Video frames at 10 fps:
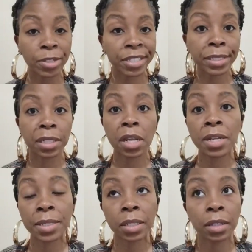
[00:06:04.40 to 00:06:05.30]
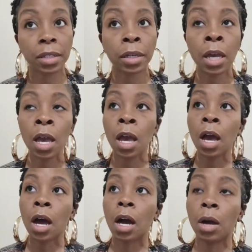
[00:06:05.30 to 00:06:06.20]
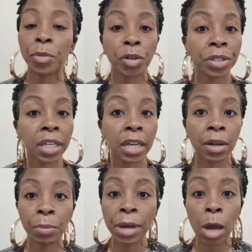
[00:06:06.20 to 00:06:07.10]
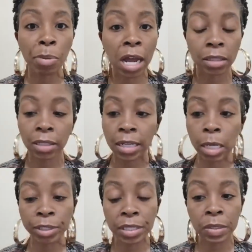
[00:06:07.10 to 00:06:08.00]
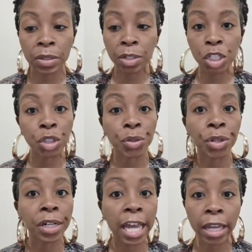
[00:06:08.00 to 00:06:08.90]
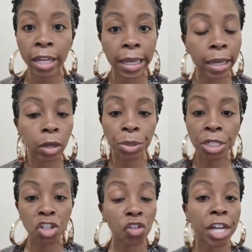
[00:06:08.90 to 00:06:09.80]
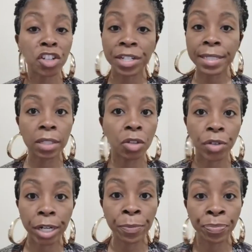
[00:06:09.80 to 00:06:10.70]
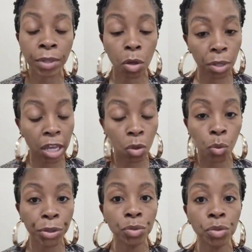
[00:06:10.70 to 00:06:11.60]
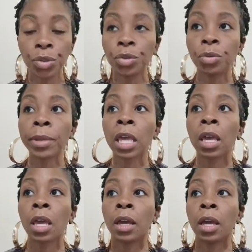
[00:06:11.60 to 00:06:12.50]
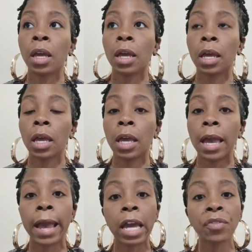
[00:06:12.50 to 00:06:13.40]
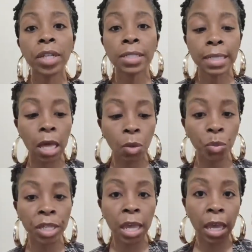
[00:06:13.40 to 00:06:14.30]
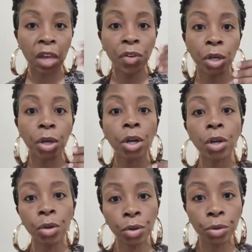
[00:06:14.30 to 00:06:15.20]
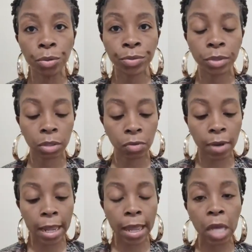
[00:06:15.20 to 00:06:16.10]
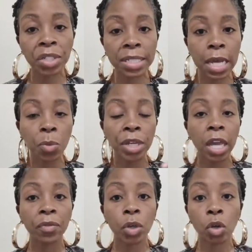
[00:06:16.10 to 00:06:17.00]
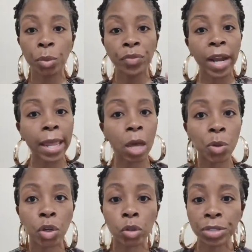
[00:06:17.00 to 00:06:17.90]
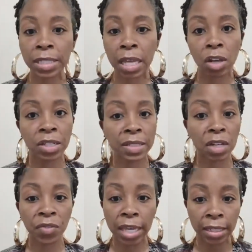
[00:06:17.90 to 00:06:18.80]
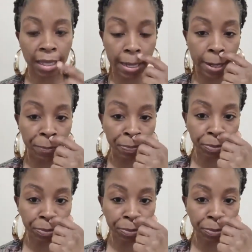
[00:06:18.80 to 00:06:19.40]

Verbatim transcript: was listening to um, earlier Bob Proctor, and I was listening to Earl Nightingale, The Strangest Secret, okay, on YouTube. Every time we have a goal, right? Every time we have a goal, we write our goals down and stuff like that,